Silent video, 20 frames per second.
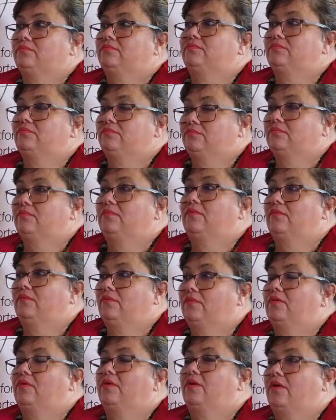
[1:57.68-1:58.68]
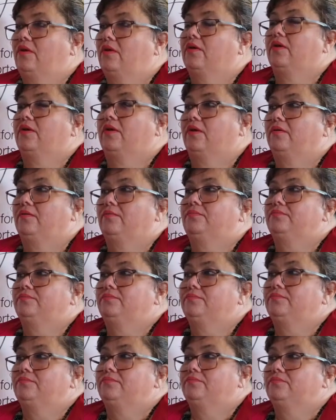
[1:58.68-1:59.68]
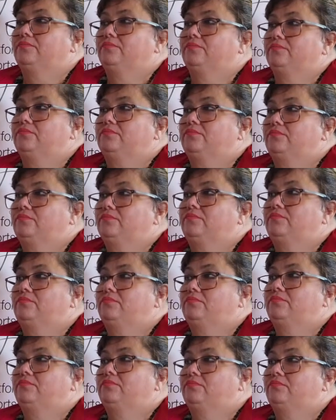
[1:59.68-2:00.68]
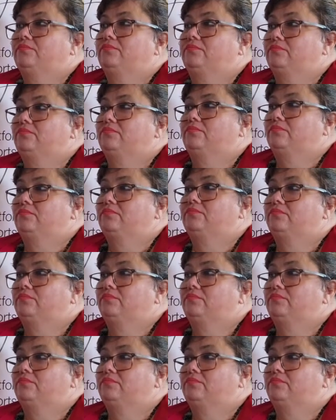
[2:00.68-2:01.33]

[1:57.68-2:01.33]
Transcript: No words are spoken by the person on screen.